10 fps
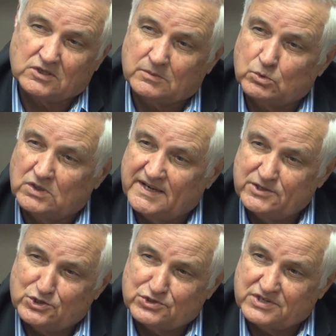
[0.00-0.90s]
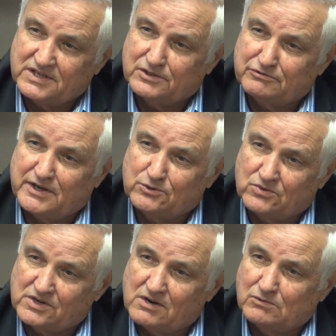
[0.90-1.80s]
liberal agency in the
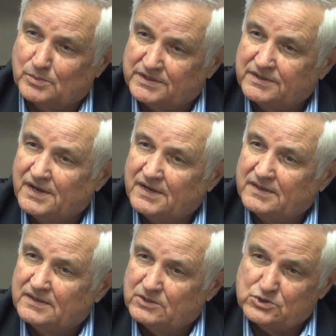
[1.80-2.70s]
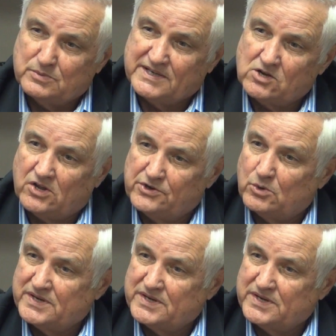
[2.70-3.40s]
federal government. Used to be called